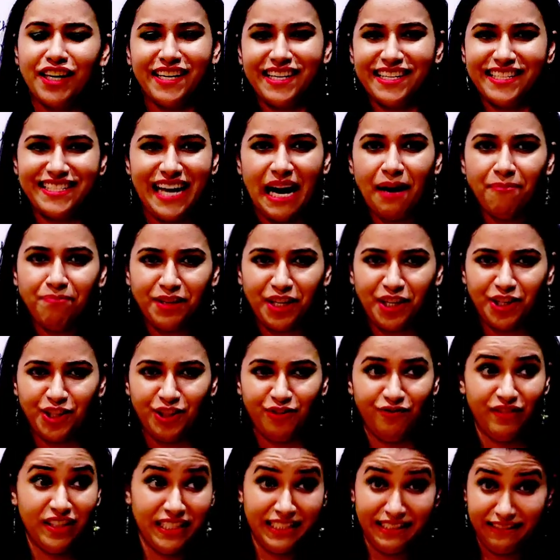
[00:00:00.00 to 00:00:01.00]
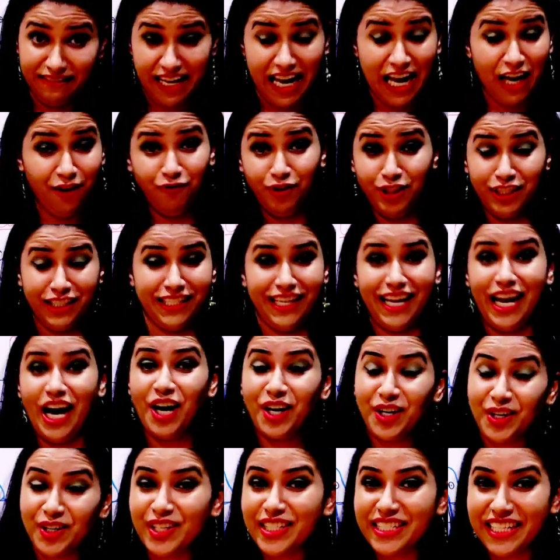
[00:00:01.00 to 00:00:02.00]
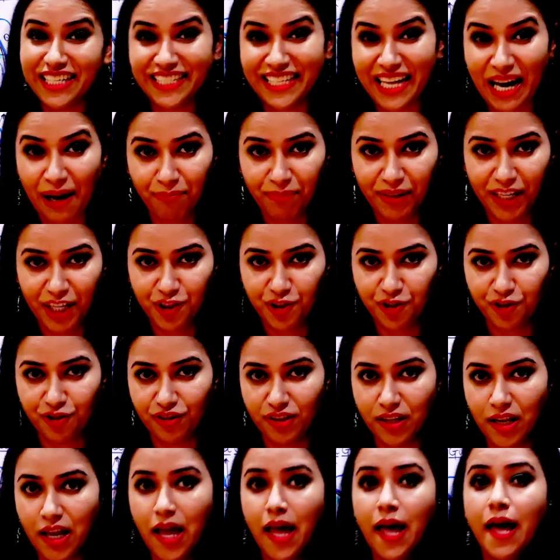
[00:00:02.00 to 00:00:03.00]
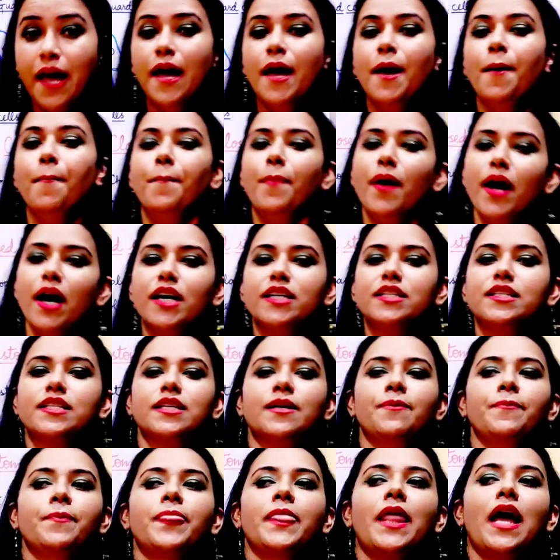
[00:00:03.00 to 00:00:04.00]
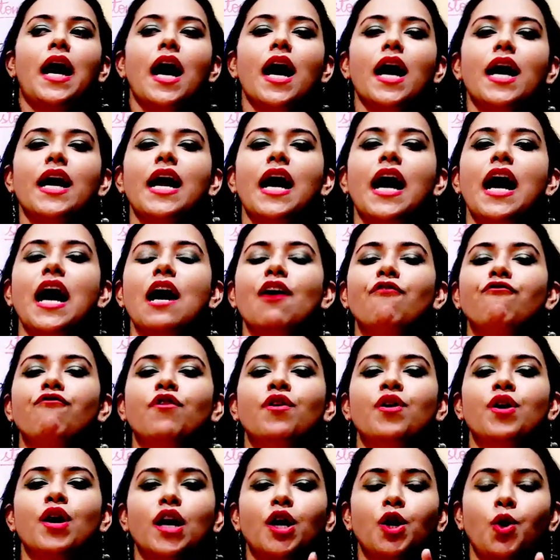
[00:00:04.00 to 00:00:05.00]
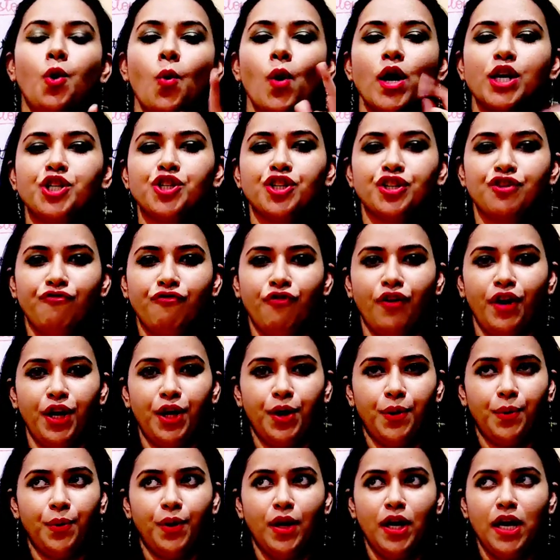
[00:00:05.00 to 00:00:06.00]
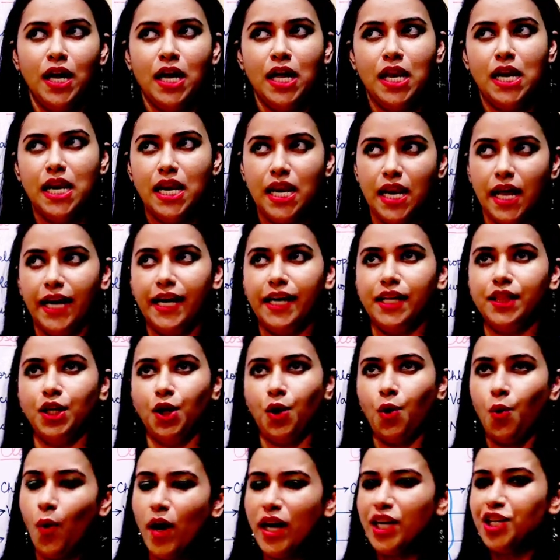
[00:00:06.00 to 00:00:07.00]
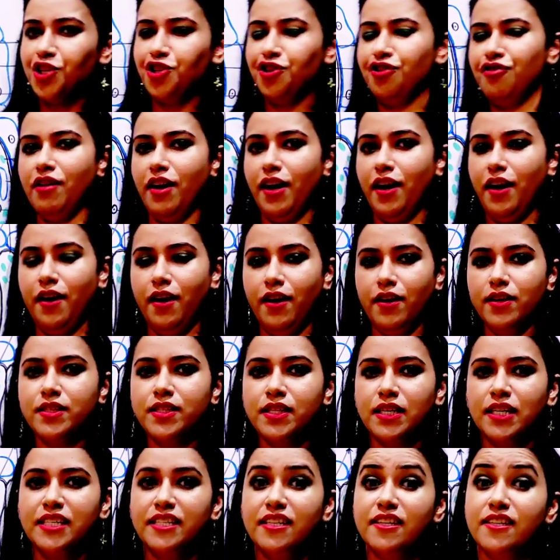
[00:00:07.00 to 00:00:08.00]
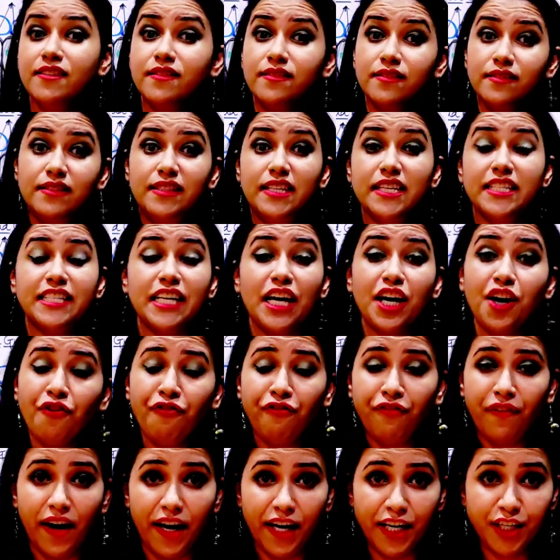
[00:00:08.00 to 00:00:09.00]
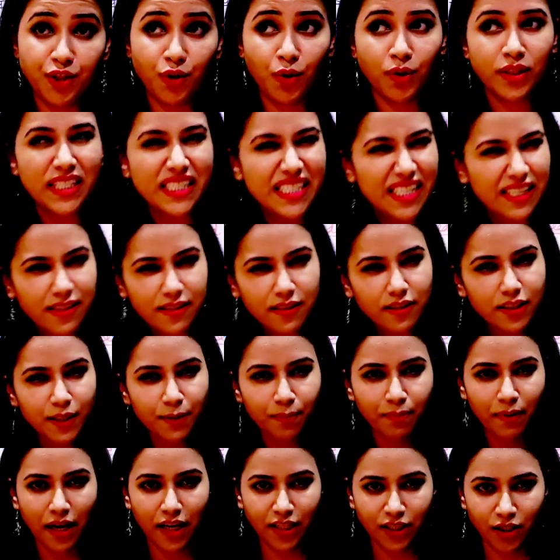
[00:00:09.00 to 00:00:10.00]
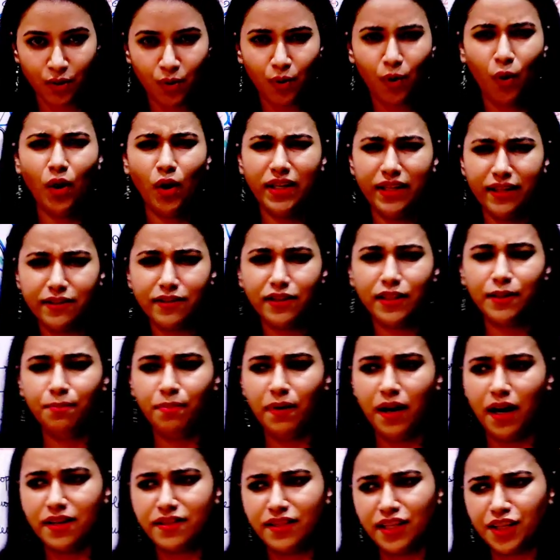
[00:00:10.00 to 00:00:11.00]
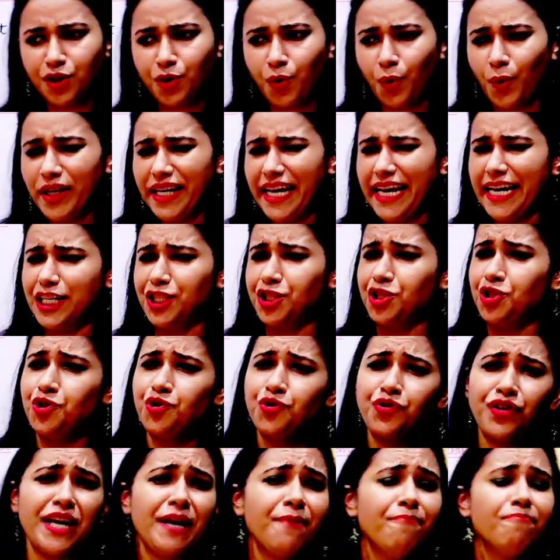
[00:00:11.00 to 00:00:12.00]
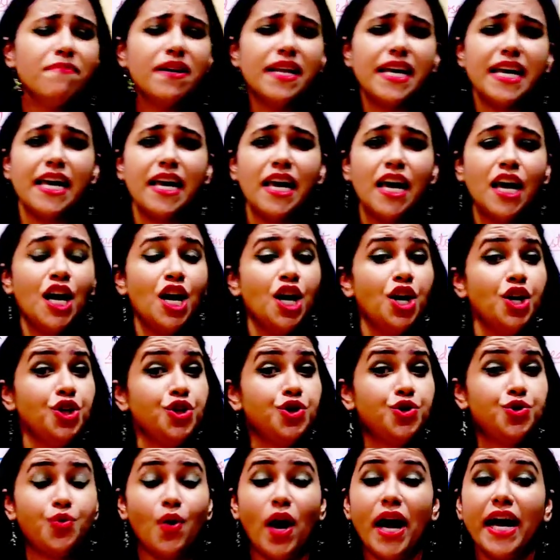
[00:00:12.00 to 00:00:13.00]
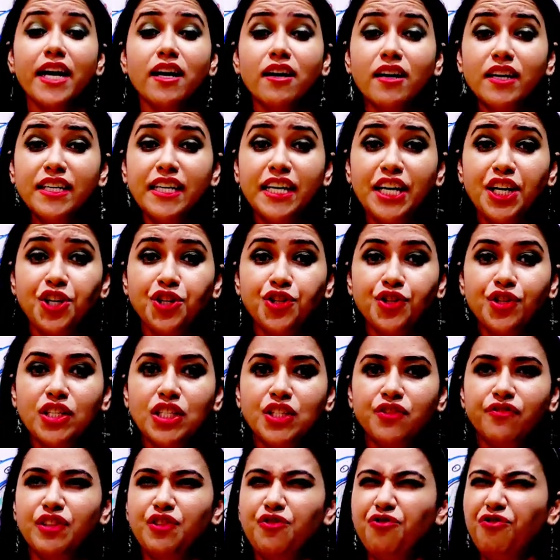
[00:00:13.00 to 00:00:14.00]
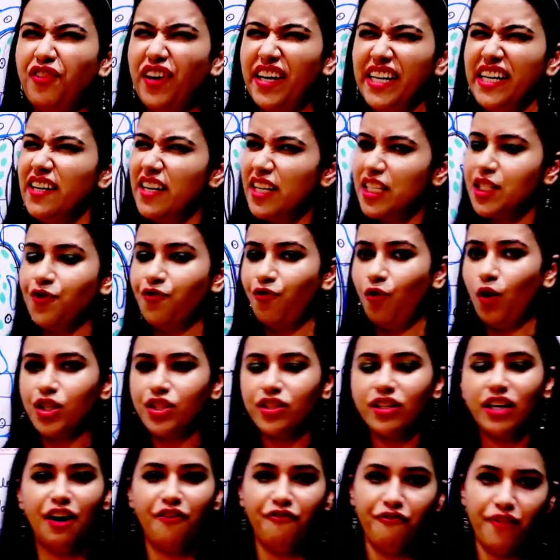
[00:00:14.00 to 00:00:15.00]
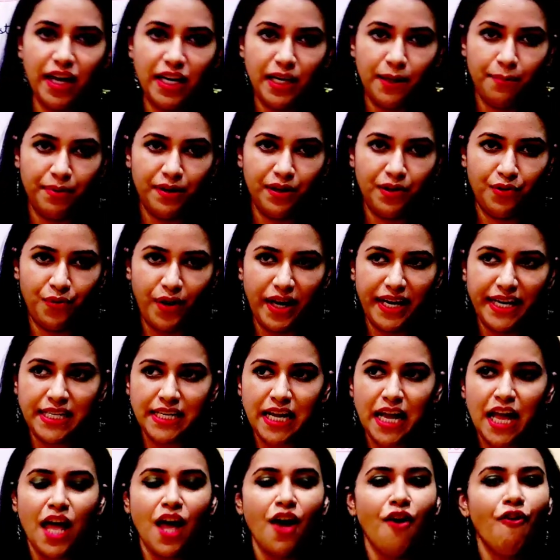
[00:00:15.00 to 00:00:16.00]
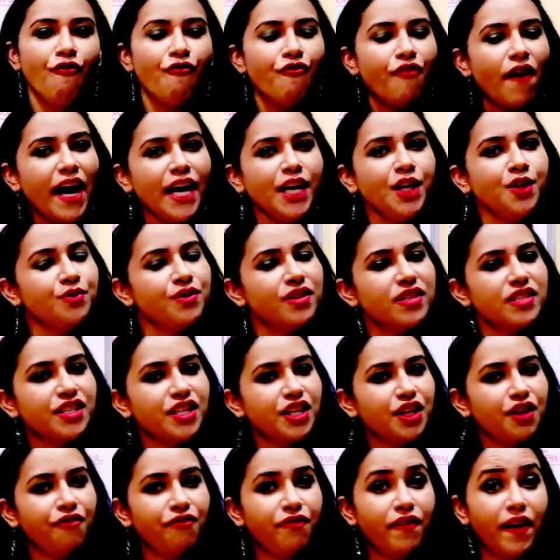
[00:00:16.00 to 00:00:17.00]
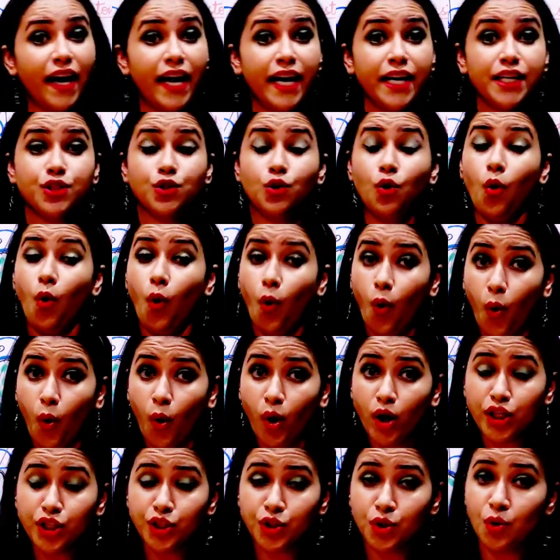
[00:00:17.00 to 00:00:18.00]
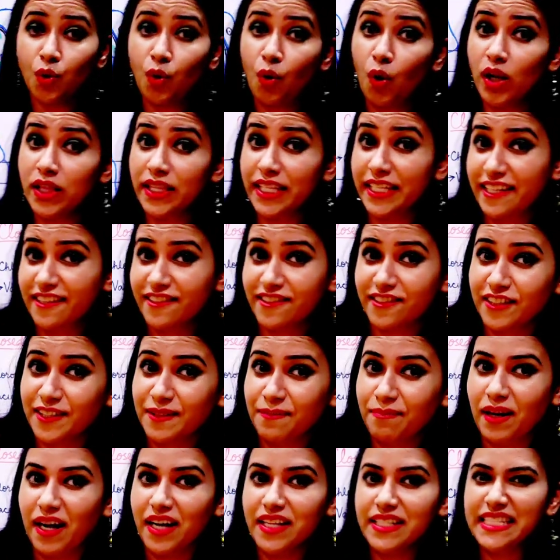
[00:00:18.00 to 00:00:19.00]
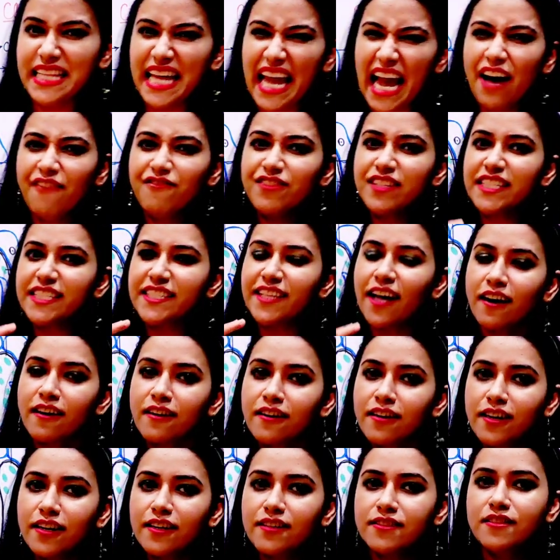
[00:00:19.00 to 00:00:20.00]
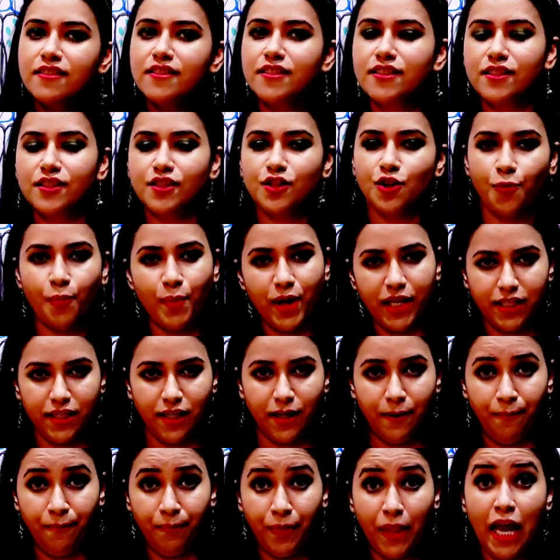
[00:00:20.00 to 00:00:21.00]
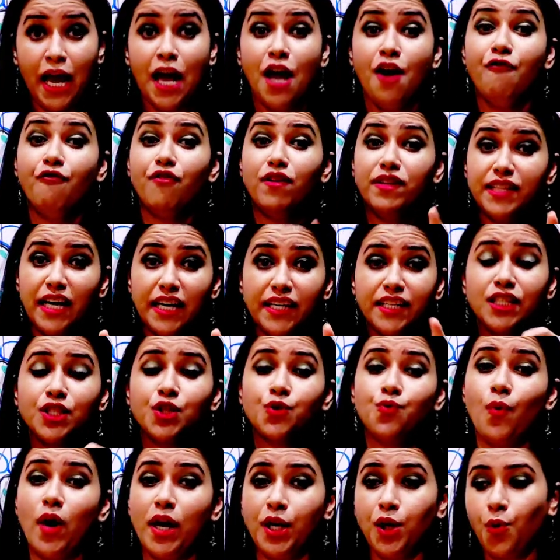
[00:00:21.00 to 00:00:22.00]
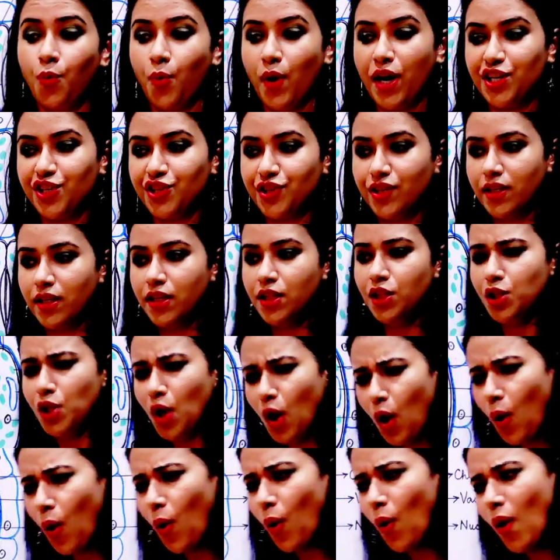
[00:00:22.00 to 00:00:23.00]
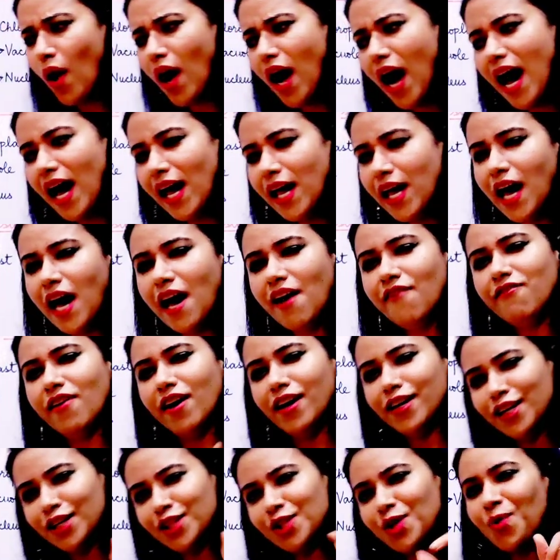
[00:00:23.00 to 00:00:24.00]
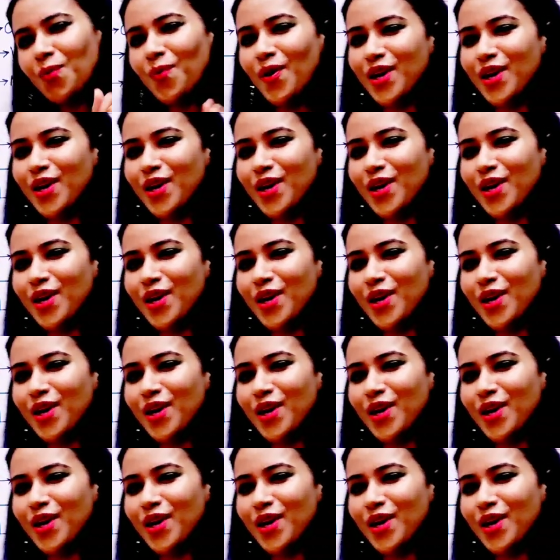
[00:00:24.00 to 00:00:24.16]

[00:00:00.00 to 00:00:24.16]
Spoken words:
their adaptation. Well, I would say a good adaptation. But I have a question for you. Like, the question is, did the xerophytes or the desert plants, so-called desert plants that grow in extremely dry conditions with very less water available, right? Why do the xerophytes or so-called the desert plants, they have sunken stomata? Well, that is one question. Though, I have another